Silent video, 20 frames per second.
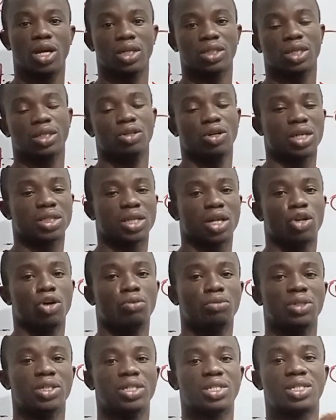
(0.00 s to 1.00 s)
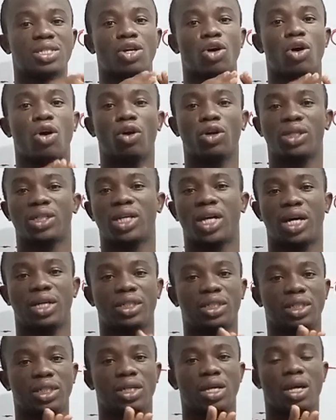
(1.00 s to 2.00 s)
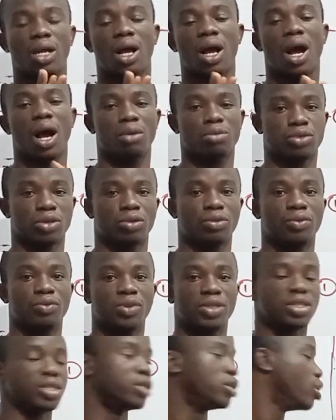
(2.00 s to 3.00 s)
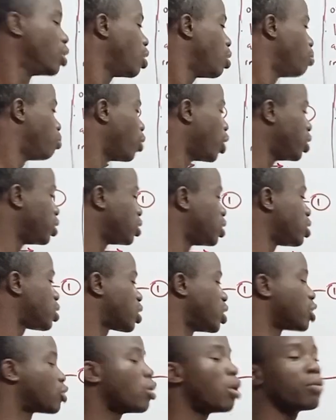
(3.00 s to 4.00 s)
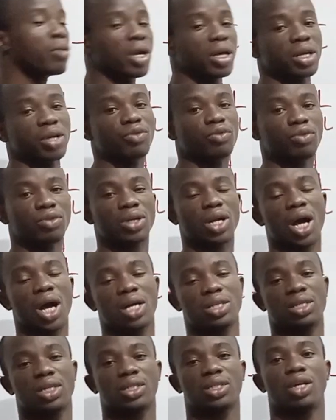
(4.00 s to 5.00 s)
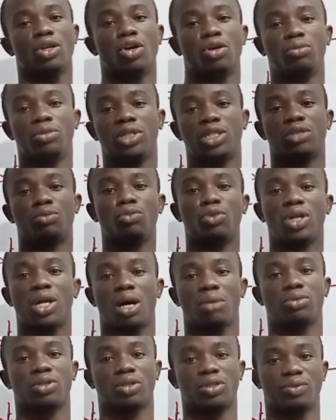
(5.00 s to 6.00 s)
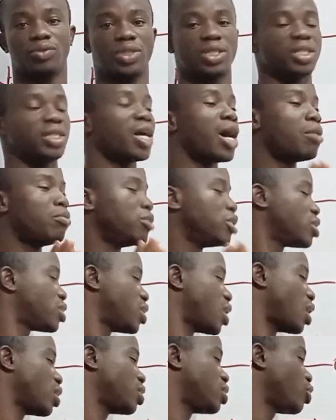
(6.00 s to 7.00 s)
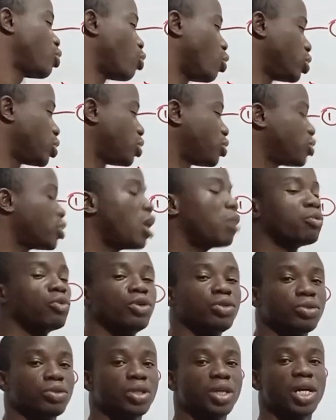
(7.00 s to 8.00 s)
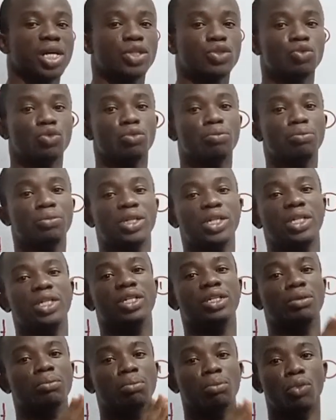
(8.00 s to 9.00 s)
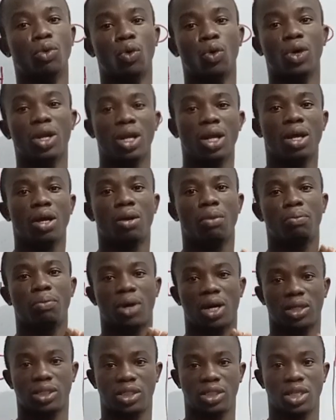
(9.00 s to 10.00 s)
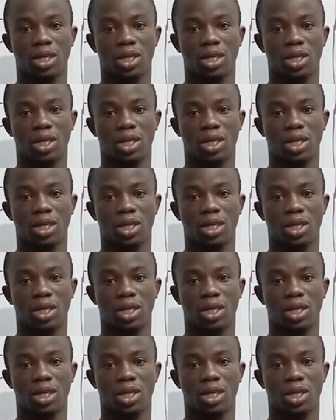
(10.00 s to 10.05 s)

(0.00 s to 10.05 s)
epsilon is ordinary absorptivity. But in this case, what we are given as epsilon is molar absorptivity. That means that the concentration I'm going to get will be in mole per dm